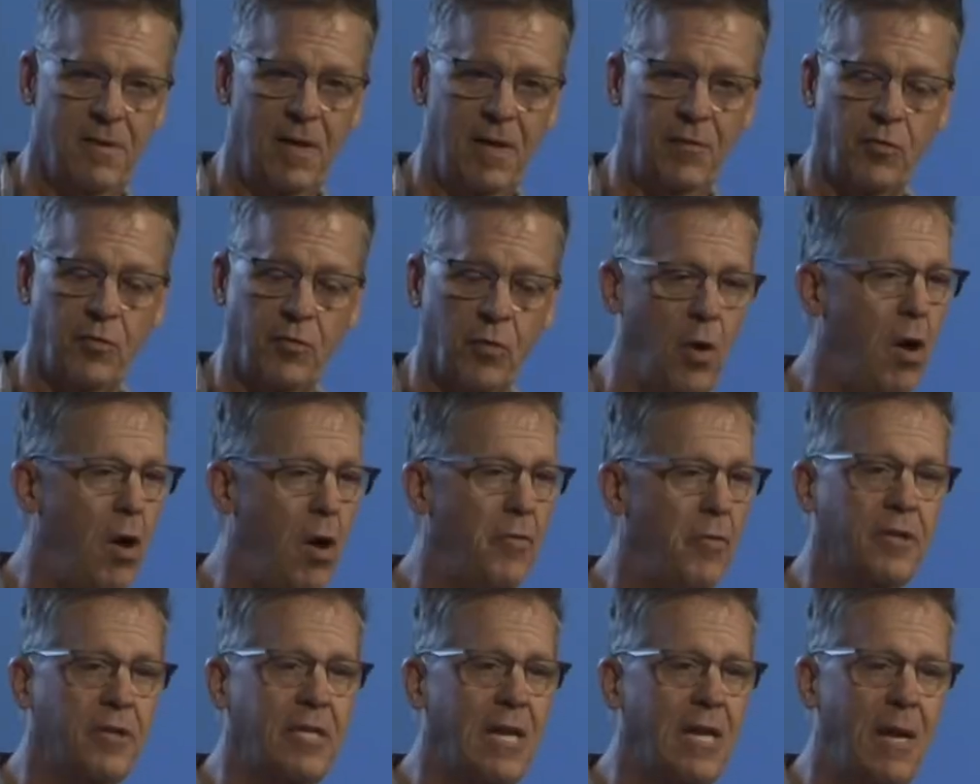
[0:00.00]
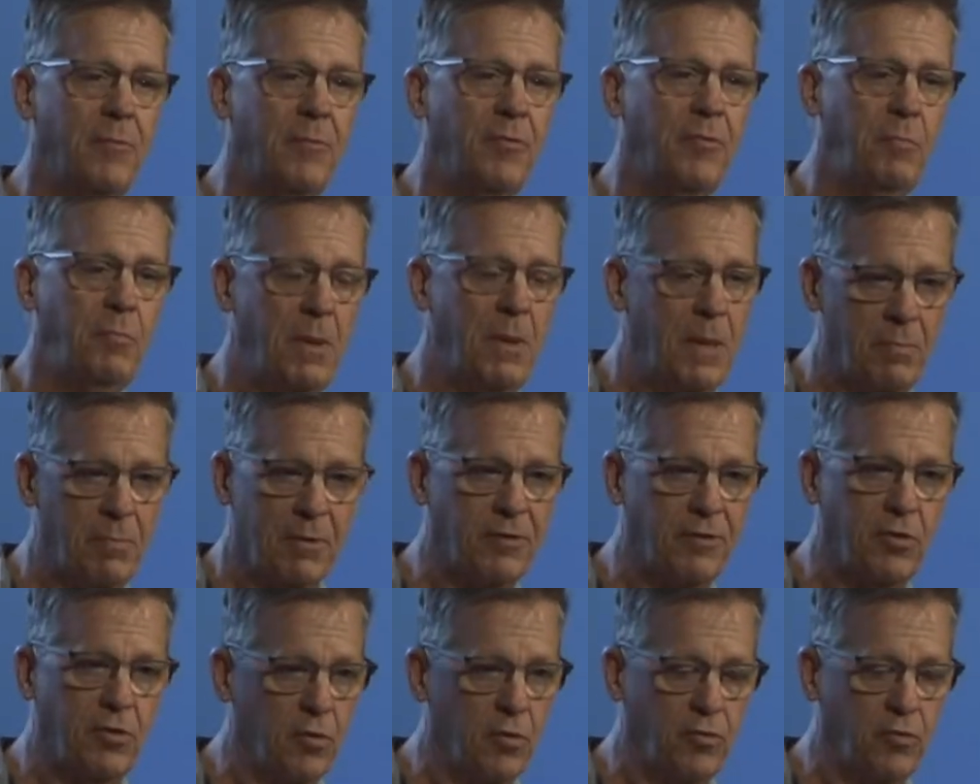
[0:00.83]
after all the times people
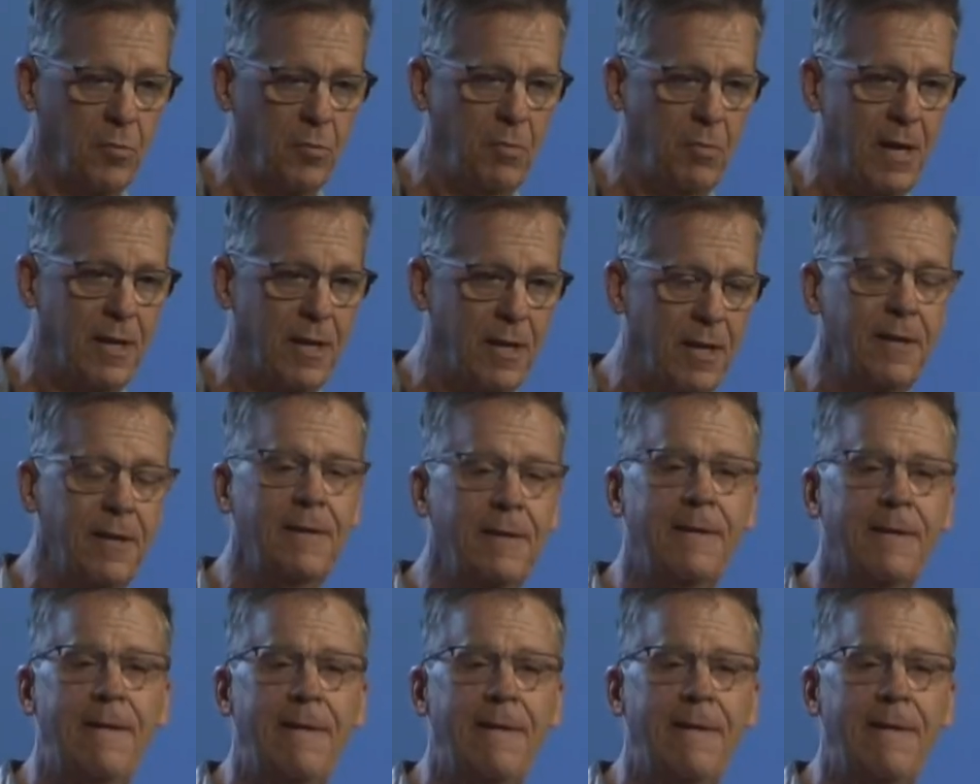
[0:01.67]
had told you about it.